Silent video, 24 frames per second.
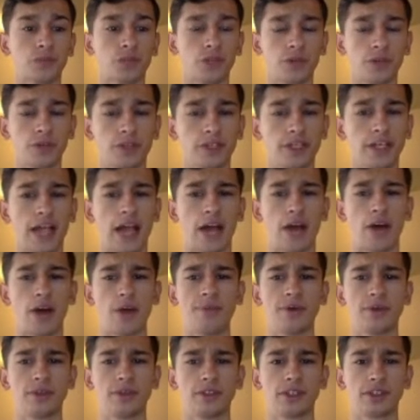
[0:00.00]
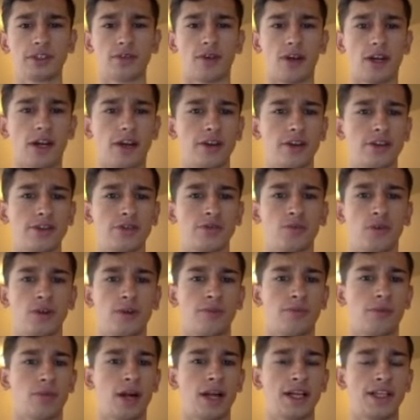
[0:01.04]
Really how I built the squad out is one,
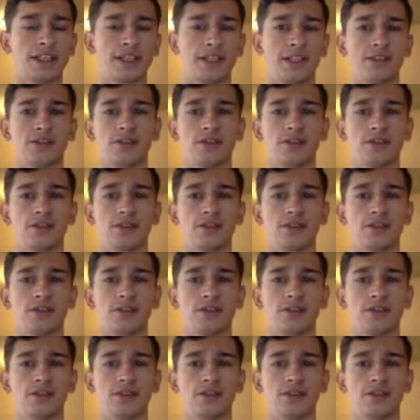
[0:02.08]
pricing.